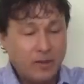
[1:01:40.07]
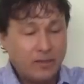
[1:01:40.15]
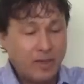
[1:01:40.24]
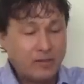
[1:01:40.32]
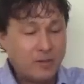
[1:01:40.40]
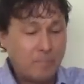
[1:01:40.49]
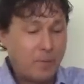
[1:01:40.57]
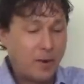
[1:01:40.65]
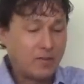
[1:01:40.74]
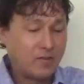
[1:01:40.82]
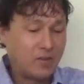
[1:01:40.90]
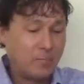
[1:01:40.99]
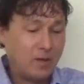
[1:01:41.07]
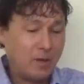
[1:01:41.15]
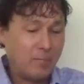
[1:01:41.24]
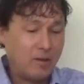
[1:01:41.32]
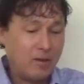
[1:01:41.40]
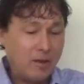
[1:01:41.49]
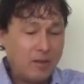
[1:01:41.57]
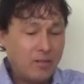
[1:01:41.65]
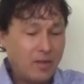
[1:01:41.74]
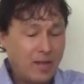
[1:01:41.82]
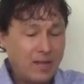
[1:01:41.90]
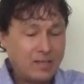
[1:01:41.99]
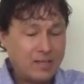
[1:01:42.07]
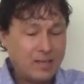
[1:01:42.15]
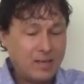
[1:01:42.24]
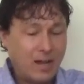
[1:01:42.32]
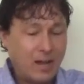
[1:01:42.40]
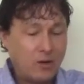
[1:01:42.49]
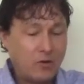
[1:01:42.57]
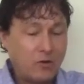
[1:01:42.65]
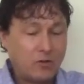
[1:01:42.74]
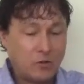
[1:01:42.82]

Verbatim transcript: That's impressive to me. I mean, the N C eight hundred